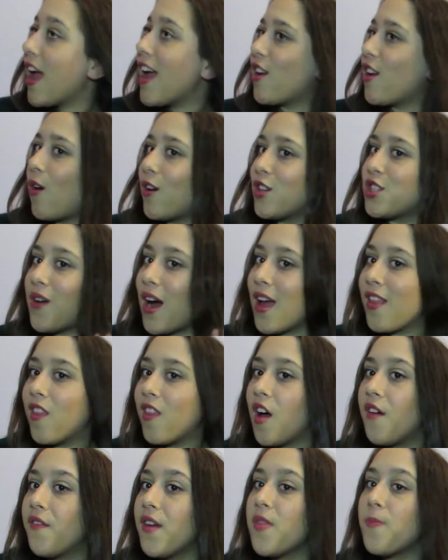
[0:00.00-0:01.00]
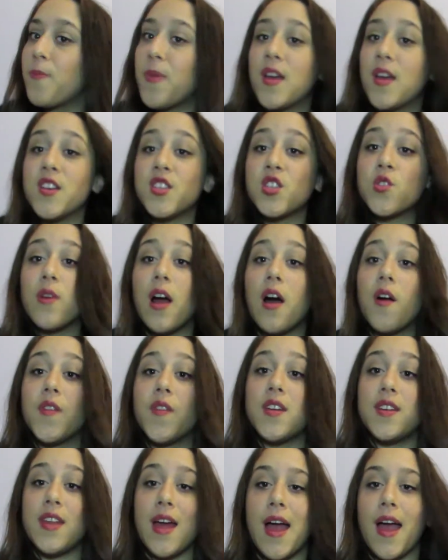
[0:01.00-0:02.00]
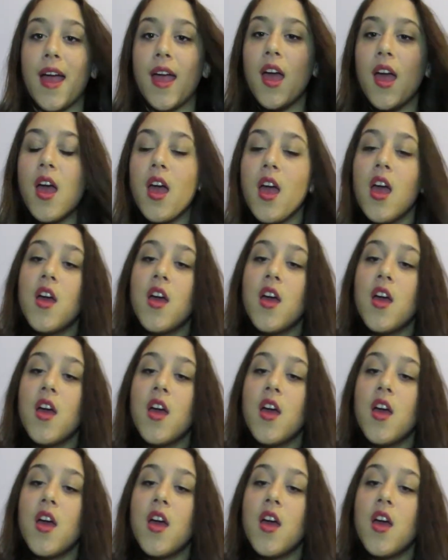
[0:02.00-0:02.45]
And also I love it because throughout the day